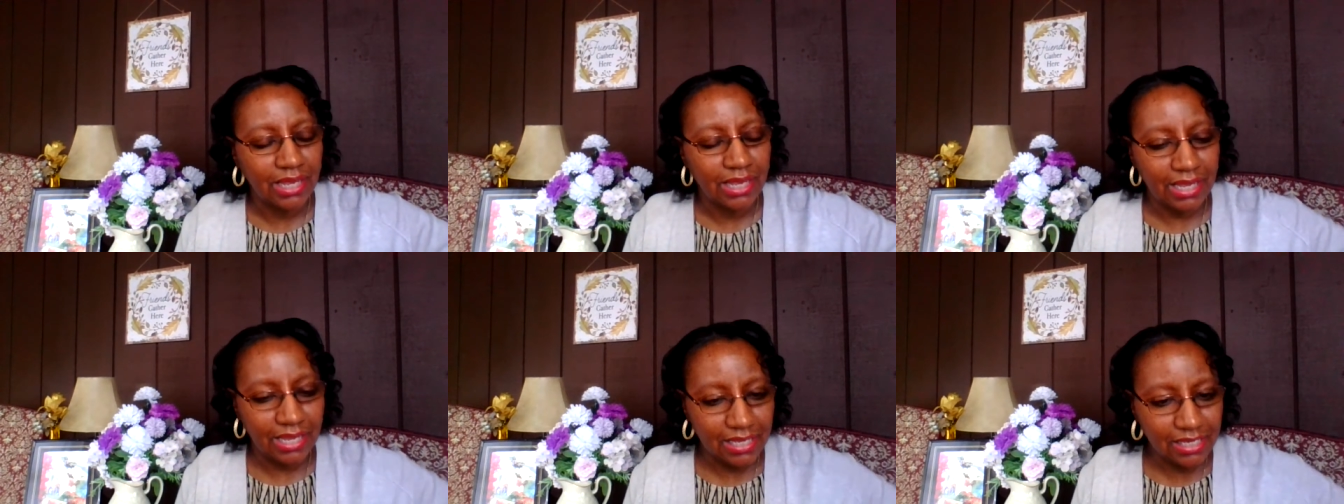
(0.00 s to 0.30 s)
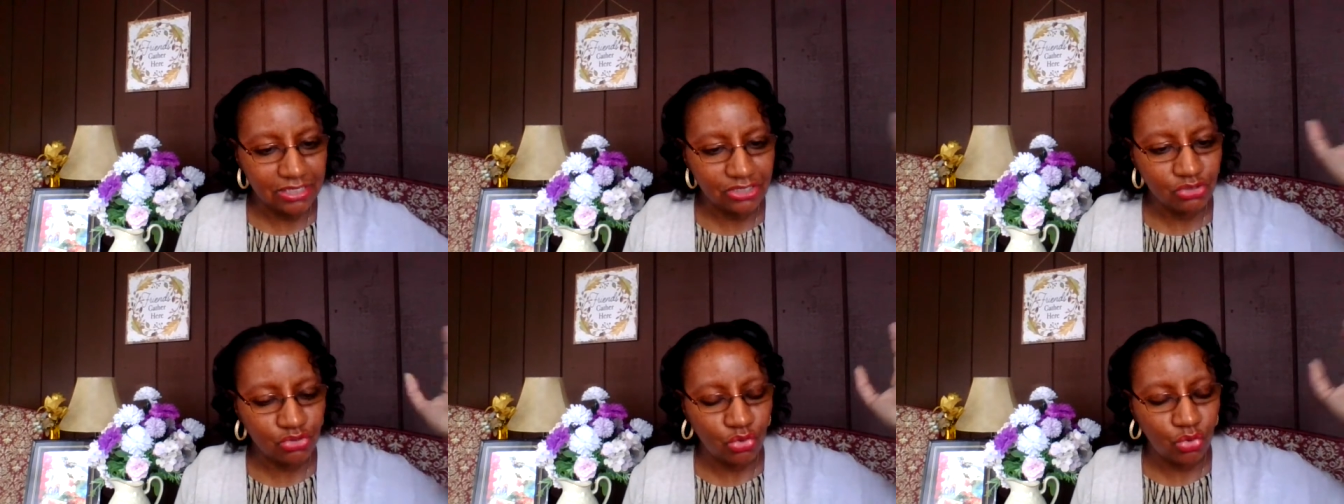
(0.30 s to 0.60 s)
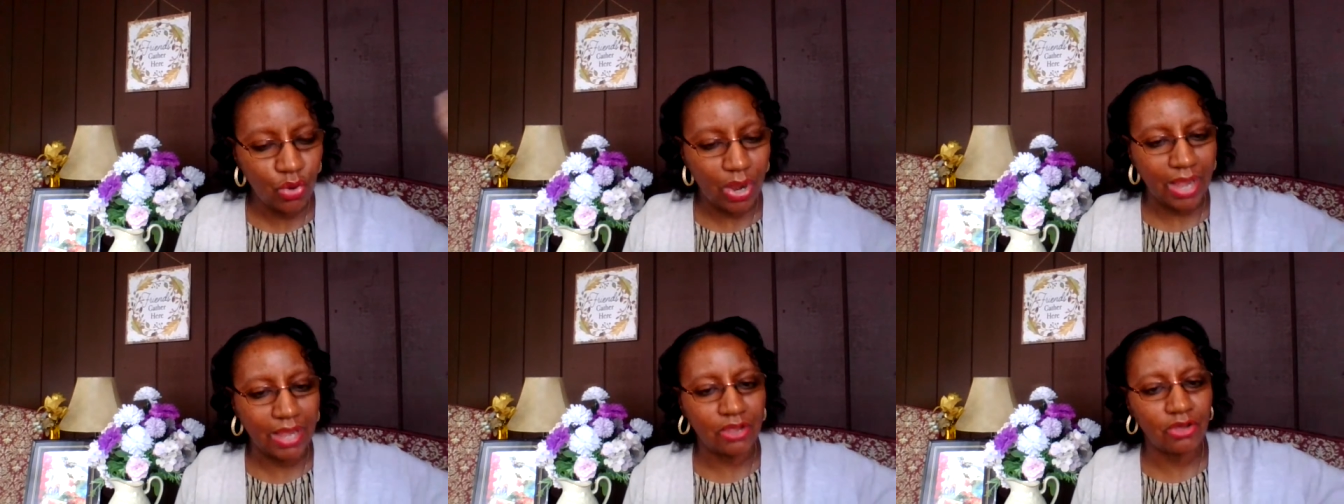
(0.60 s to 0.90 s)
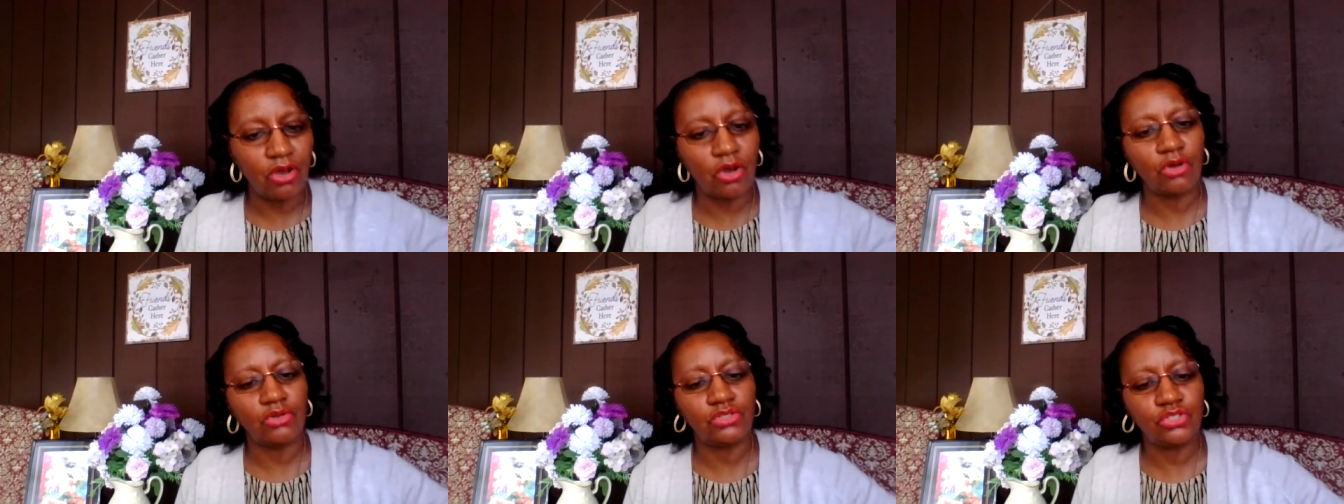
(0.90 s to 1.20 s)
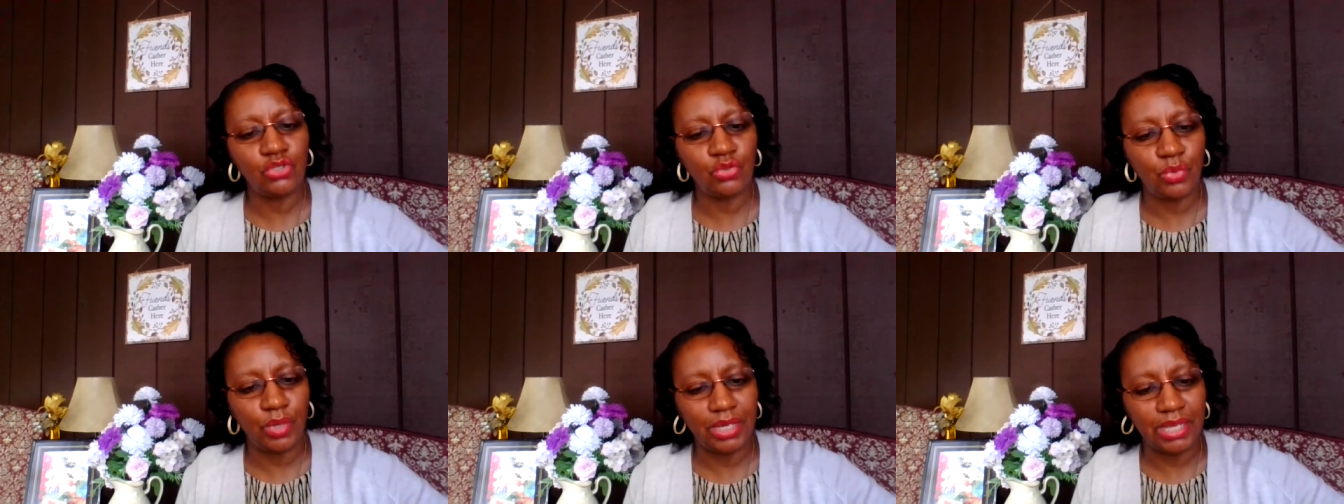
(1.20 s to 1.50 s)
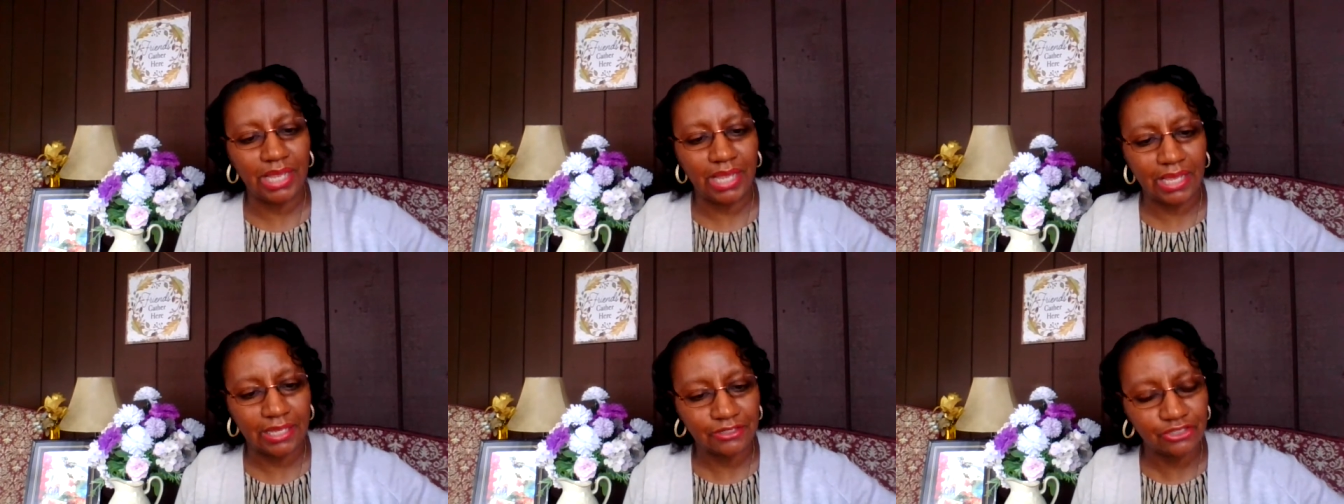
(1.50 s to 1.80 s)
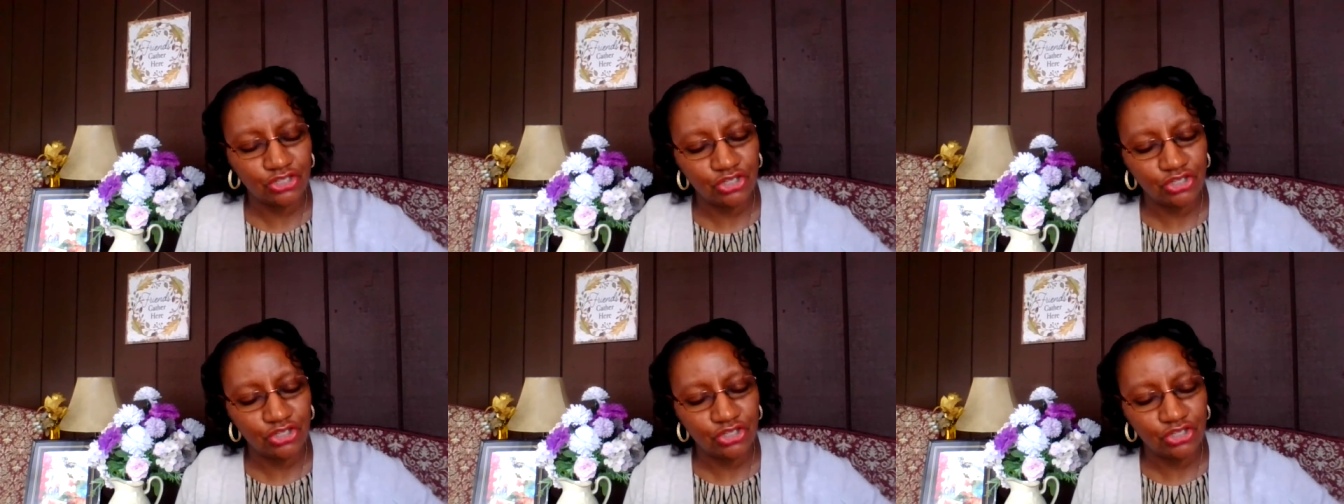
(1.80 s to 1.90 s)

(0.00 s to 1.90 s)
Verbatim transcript: He's who I go to again